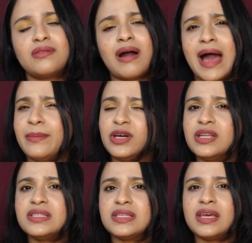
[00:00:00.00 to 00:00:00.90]
so I'm
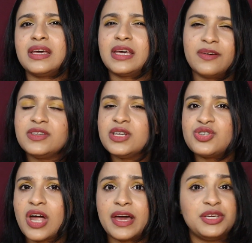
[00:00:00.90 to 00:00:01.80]
gonna say give it a
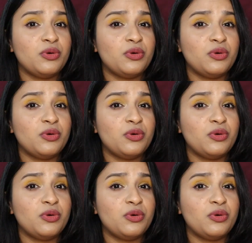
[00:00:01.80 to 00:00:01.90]
try.